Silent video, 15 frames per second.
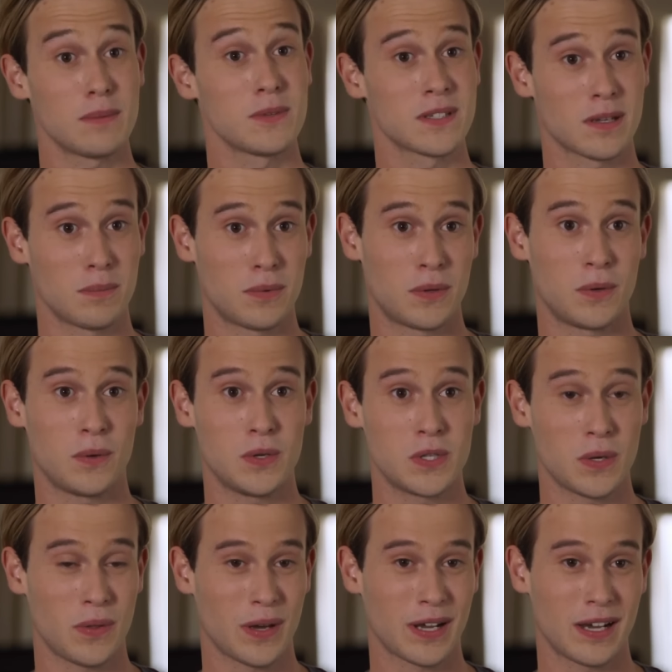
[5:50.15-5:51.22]
animals come through and
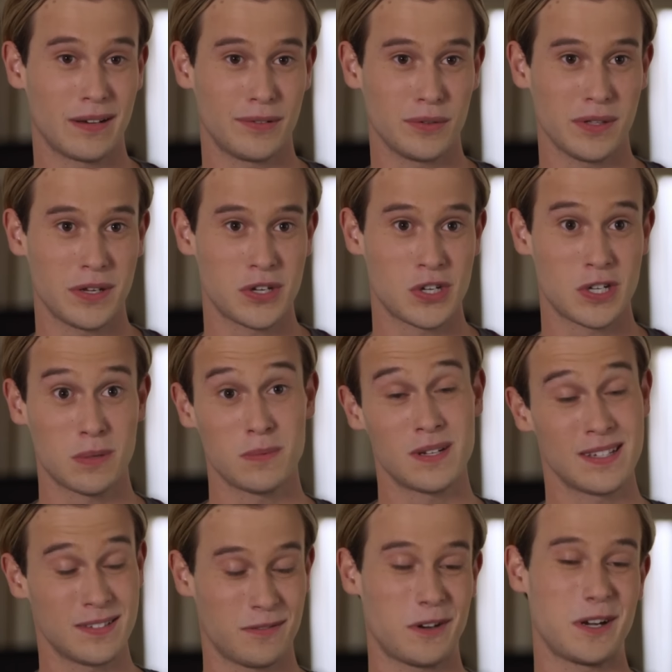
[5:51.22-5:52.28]
show that kind of relationship, it
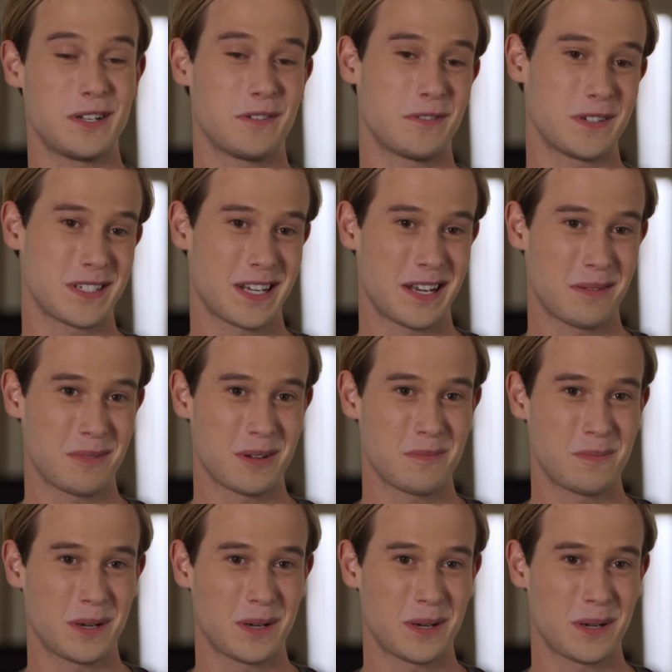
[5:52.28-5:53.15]
is a very different dynamic.